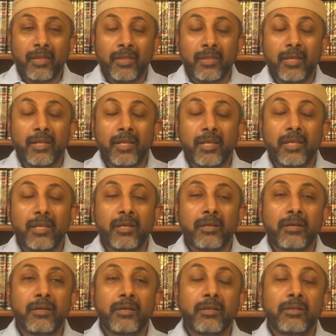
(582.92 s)
Then
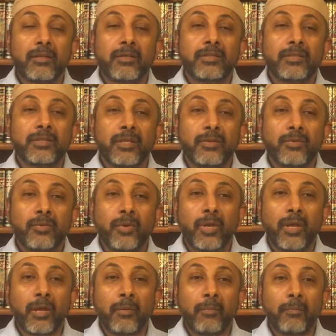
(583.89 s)
here Khidr said to
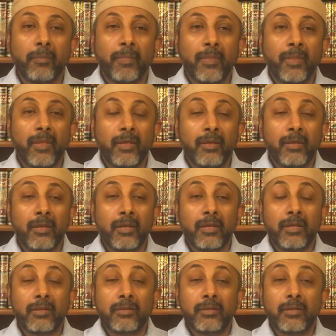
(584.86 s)
him,
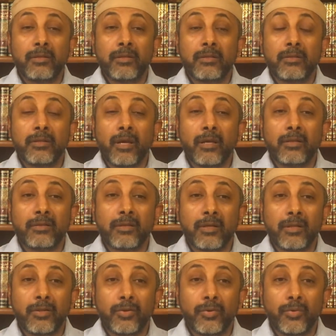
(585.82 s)
"Didn't I
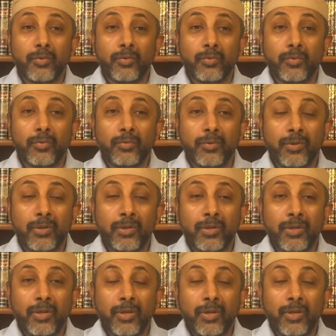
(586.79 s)
tell you,
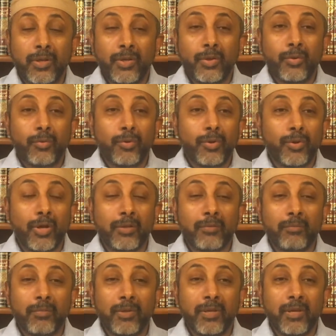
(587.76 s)
you will
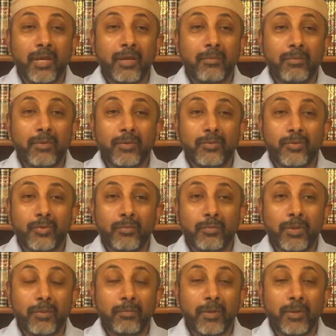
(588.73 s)
not be able to
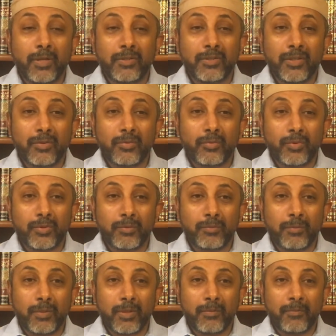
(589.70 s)
be patient
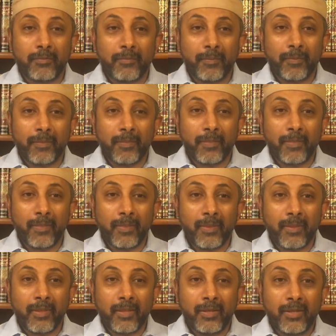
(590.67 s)
with me?"
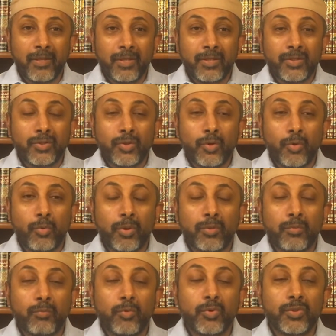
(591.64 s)
So
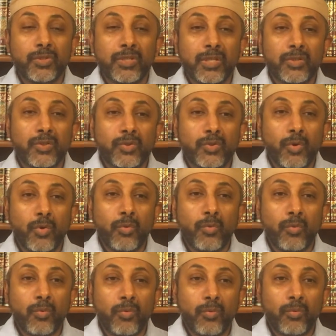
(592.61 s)
what Musa
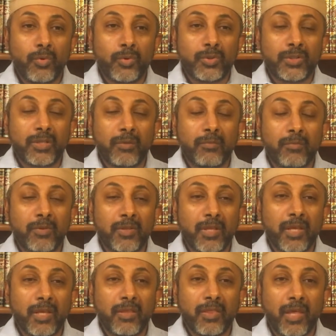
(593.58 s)
saw was
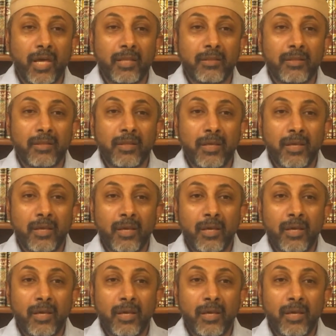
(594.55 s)
something that